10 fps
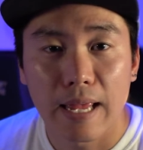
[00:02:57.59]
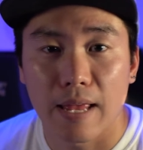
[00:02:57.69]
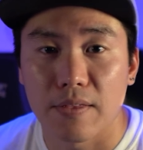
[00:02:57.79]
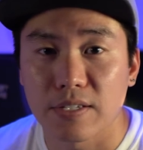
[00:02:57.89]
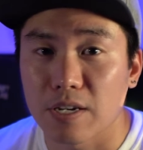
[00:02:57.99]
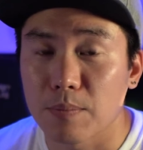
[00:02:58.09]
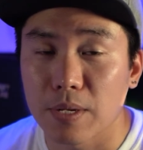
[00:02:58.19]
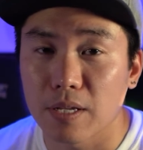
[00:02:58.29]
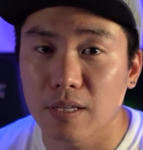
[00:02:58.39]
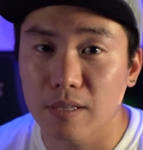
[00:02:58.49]
and there's going to
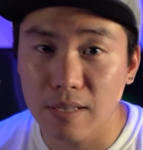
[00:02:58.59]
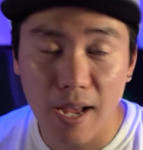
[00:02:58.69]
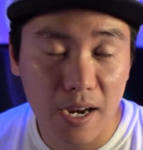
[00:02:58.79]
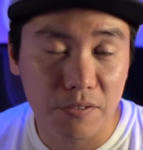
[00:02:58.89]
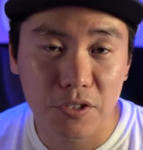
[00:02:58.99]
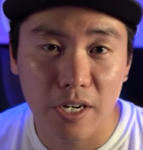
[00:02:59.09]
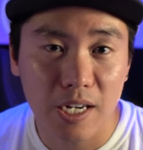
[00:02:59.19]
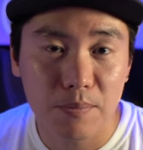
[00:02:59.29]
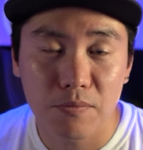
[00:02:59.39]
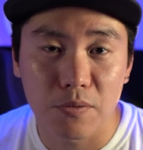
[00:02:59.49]
be a lot of
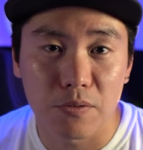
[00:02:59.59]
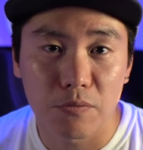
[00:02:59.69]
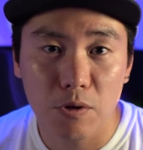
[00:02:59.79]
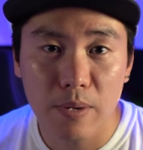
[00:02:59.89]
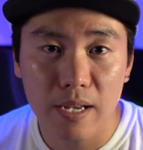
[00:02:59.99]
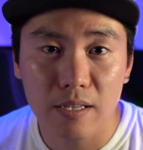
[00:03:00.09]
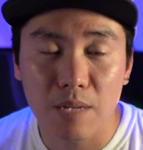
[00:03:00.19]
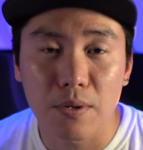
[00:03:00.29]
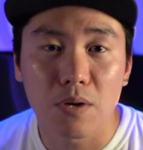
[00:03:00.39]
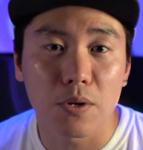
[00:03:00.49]
shakeup for the format. Let
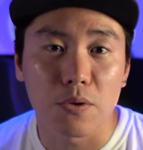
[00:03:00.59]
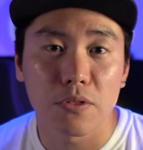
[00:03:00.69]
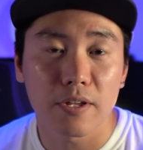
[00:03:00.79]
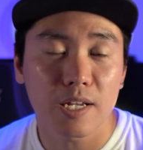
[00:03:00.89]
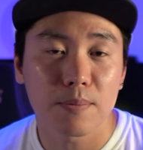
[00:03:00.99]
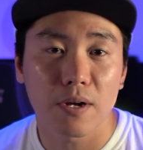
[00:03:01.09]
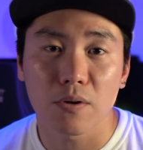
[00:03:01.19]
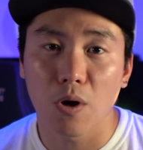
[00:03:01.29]
me know what you think about